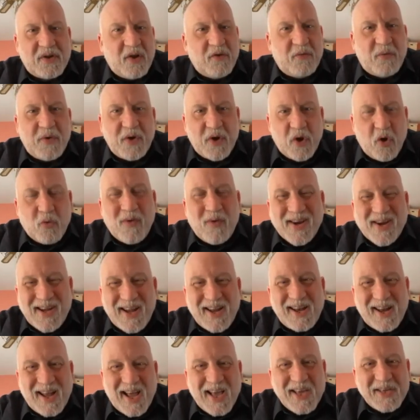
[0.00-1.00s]
if we don't
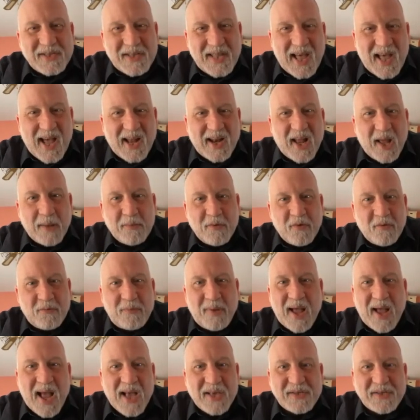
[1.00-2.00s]
recognize that and move
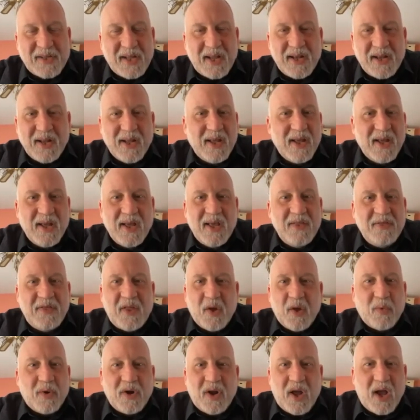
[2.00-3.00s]
past it,
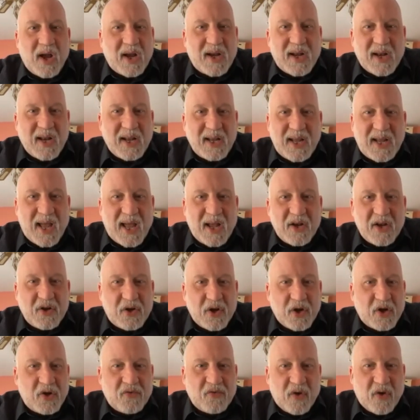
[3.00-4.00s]
then we're not going to get
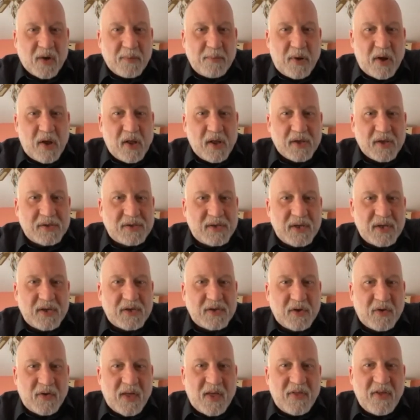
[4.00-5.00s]
good drug policy.
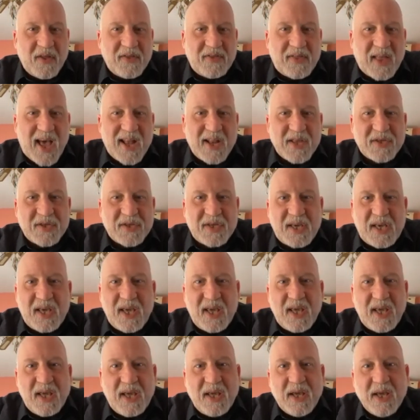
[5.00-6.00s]
So I think that is
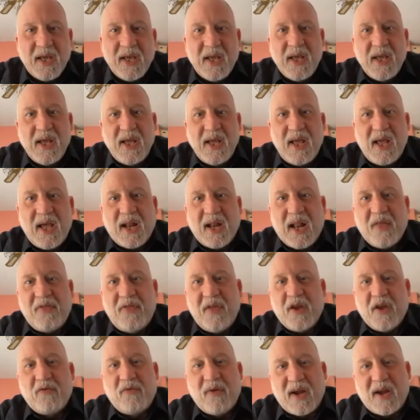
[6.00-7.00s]
key. And I
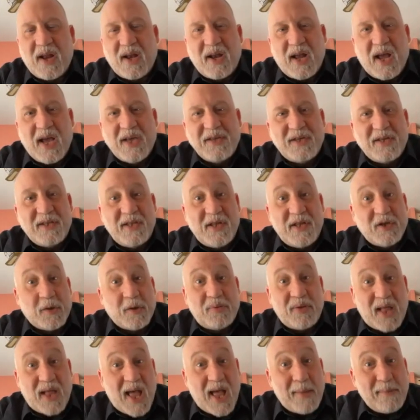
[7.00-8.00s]
think recognizing these
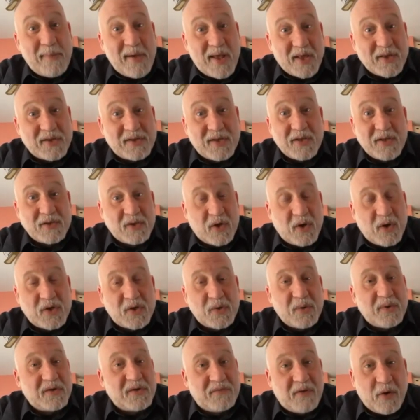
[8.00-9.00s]
are plant medicines
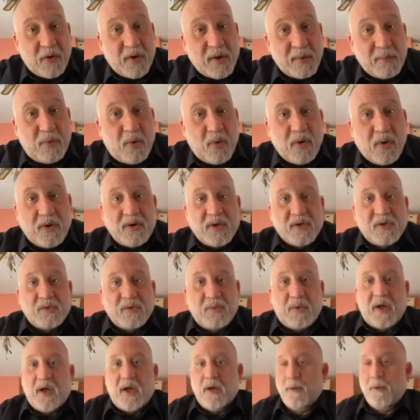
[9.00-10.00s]
also is very important as
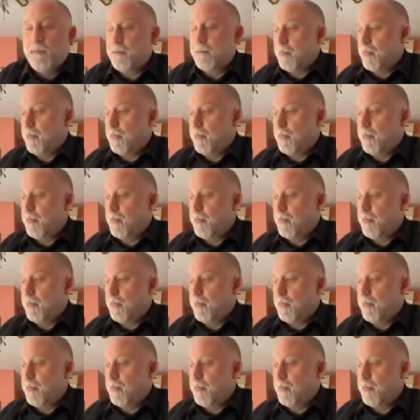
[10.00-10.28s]
well.